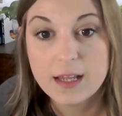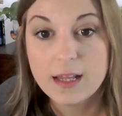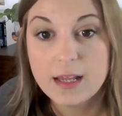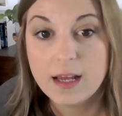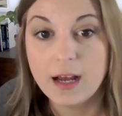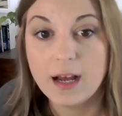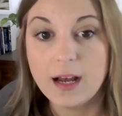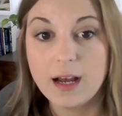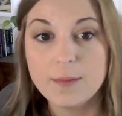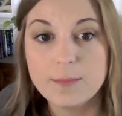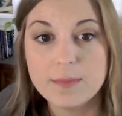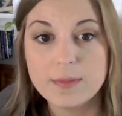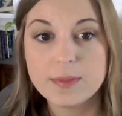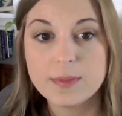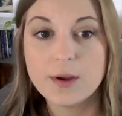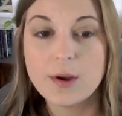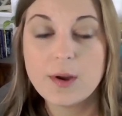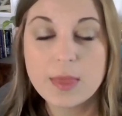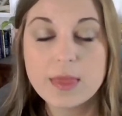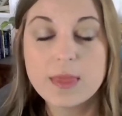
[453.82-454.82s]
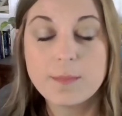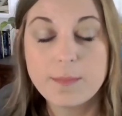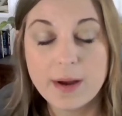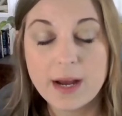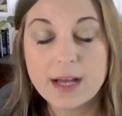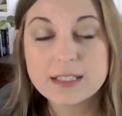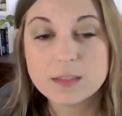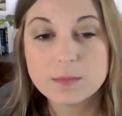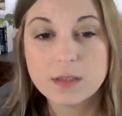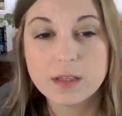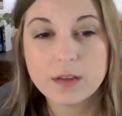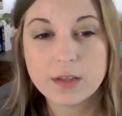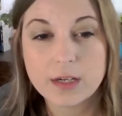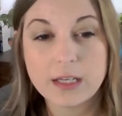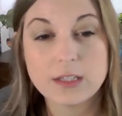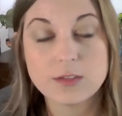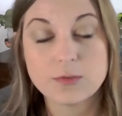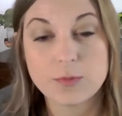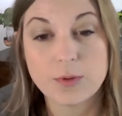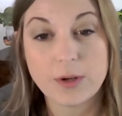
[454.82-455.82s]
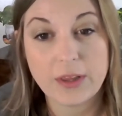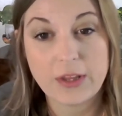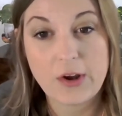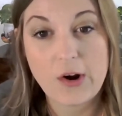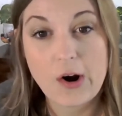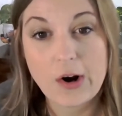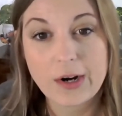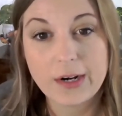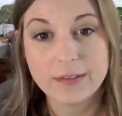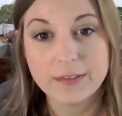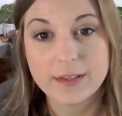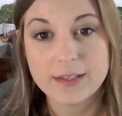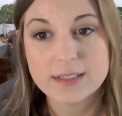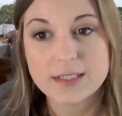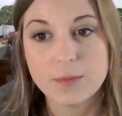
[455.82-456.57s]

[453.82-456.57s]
The possibilities really are endless,